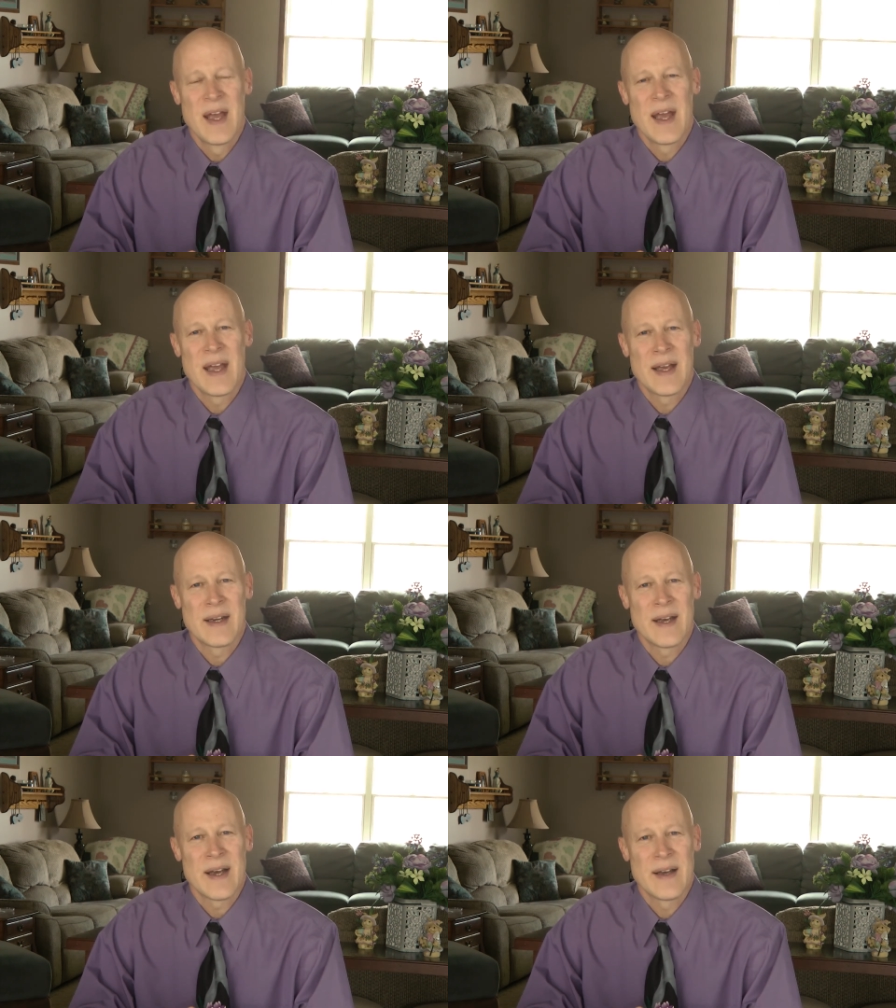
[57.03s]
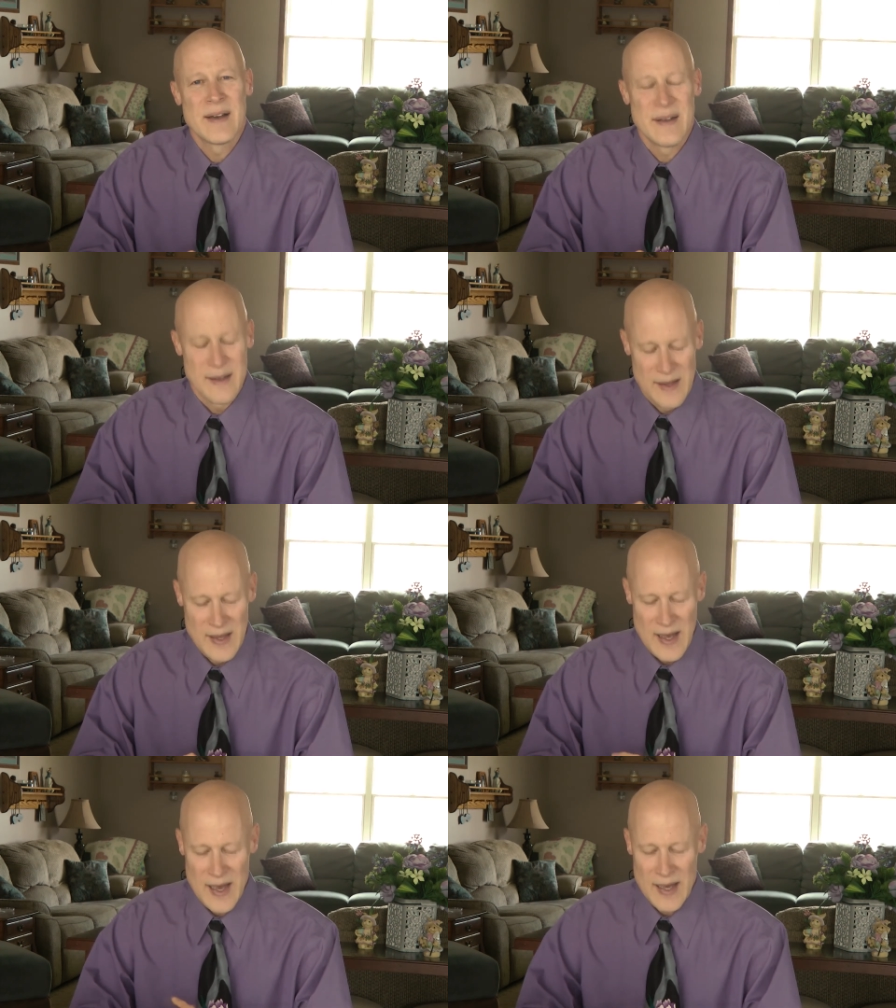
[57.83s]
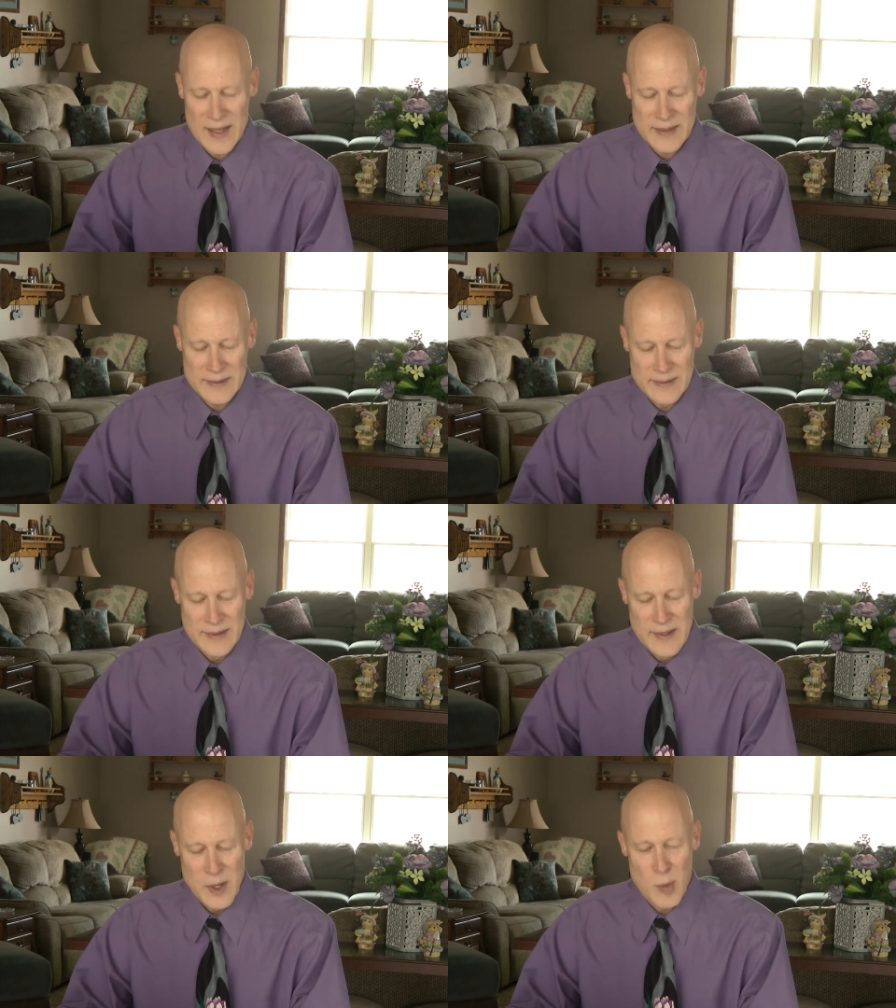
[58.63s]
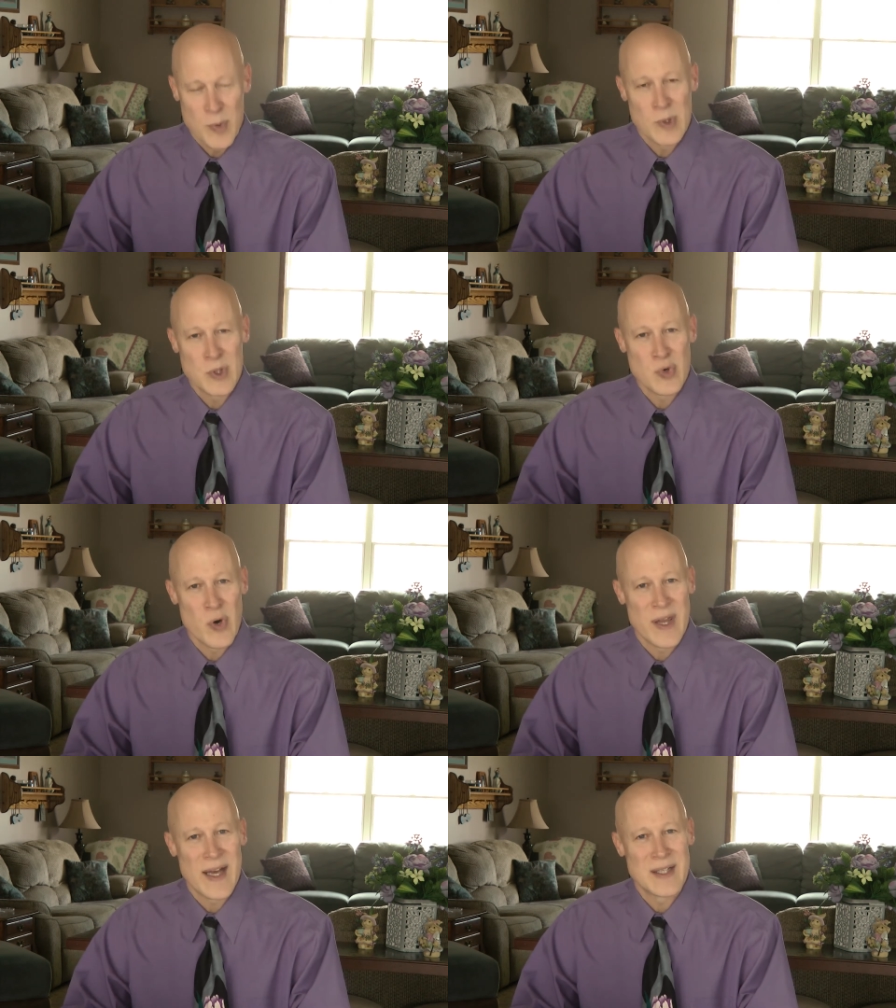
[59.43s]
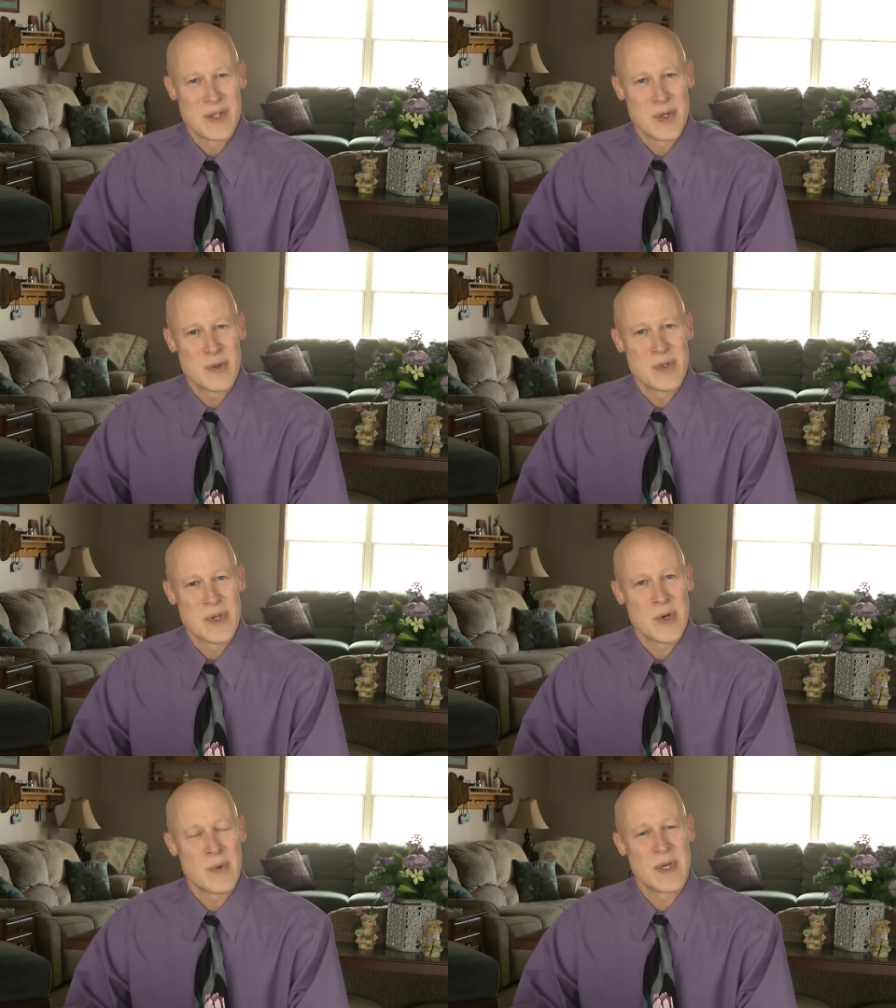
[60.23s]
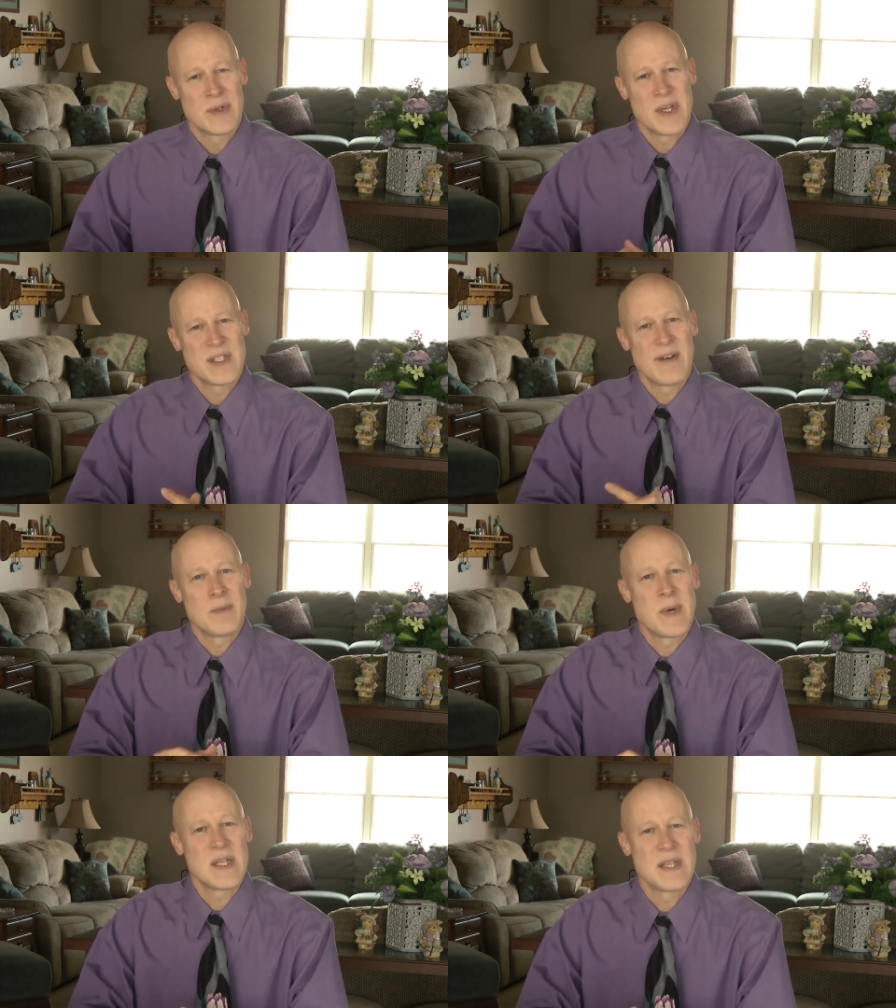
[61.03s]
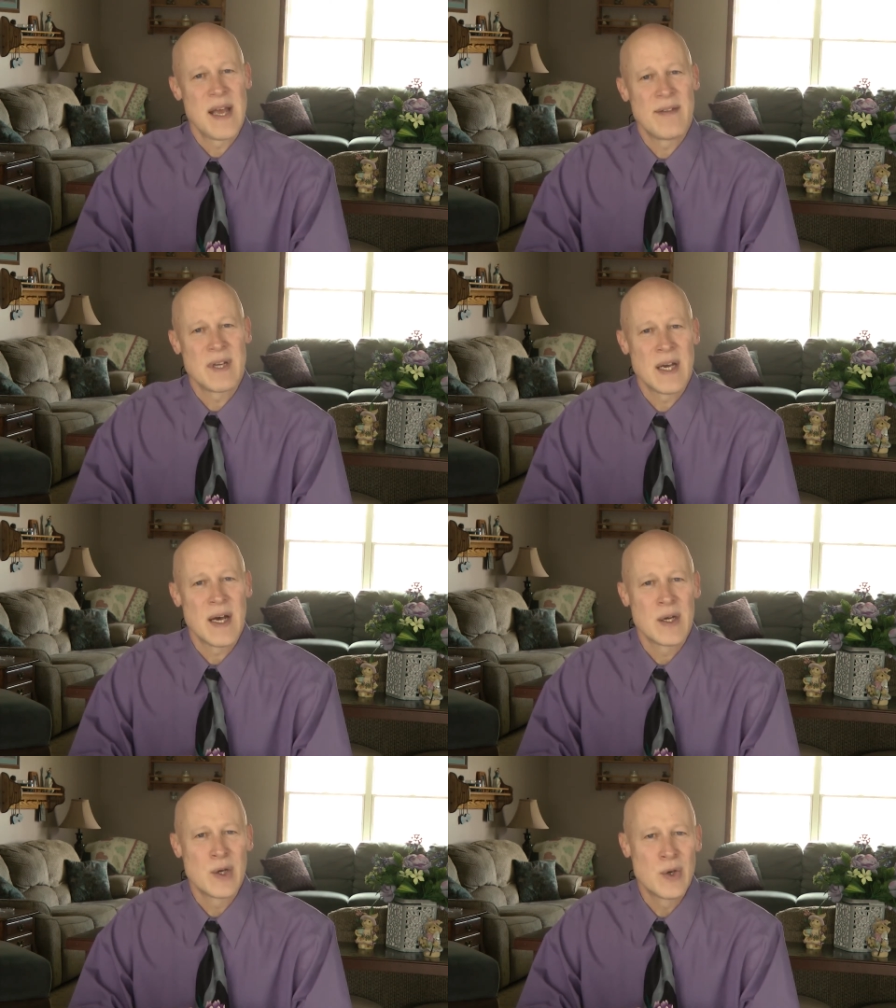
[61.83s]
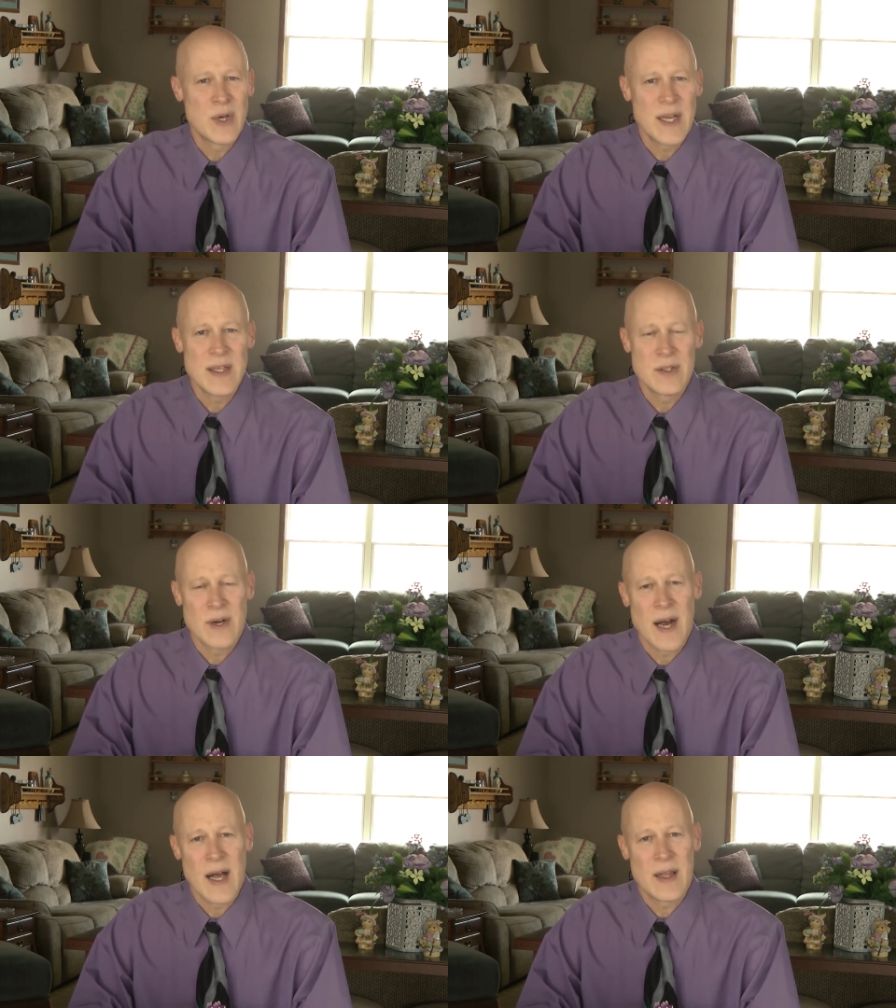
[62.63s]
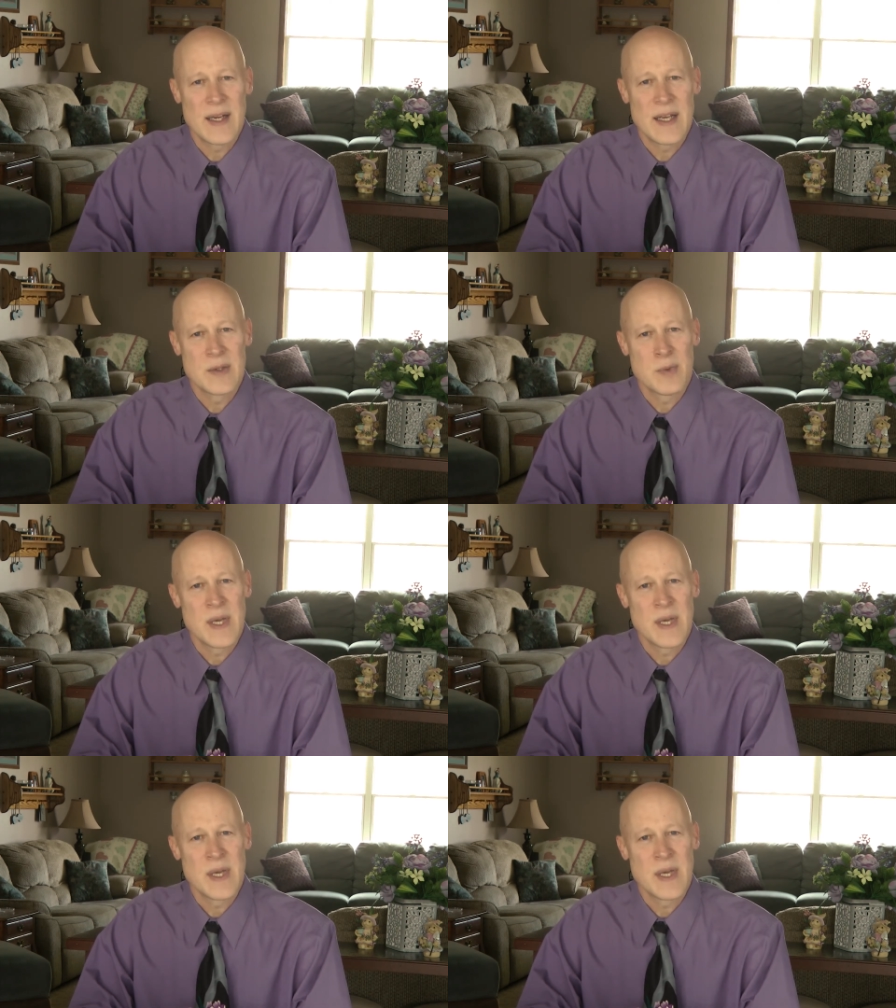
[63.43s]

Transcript: And uh, uh, hope you enjoy that too. So we trust everybody's having a, a, good Easter holidays. We